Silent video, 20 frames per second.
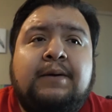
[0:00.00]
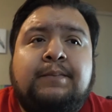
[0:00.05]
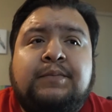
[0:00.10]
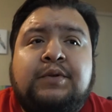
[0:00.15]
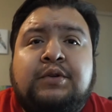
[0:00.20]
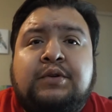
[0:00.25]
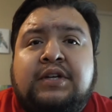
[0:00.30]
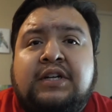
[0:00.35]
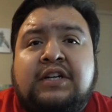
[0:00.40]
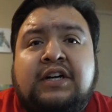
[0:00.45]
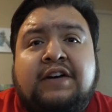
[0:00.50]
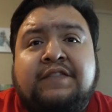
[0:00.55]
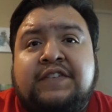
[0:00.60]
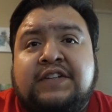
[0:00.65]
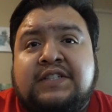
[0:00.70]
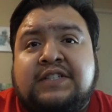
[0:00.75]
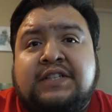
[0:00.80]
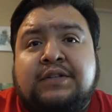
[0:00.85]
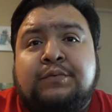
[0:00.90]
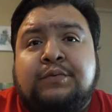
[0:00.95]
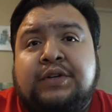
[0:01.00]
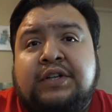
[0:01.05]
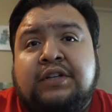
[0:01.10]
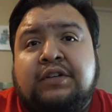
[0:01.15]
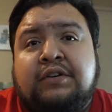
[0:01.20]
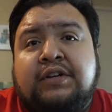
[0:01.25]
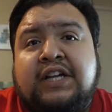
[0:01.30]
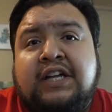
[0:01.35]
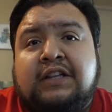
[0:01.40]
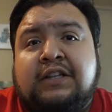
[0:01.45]
you can obviously
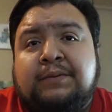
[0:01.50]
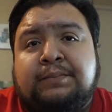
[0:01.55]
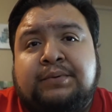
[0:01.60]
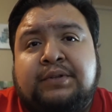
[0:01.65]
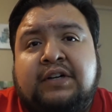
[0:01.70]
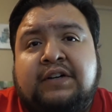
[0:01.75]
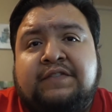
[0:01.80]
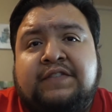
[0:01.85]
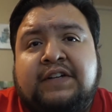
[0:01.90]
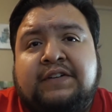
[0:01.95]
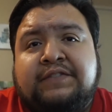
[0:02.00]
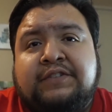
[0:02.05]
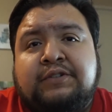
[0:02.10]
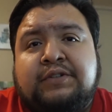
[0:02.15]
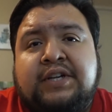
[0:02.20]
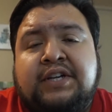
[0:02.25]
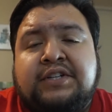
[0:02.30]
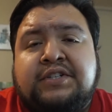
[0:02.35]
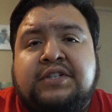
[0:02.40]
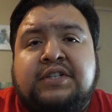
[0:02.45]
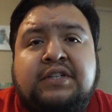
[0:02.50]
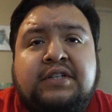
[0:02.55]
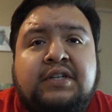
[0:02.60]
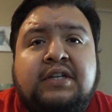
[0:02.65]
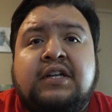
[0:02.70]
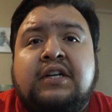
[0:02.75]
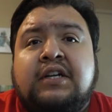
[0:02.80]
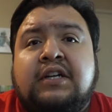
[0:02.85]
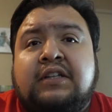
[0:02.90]
relocate the blow-off valve location.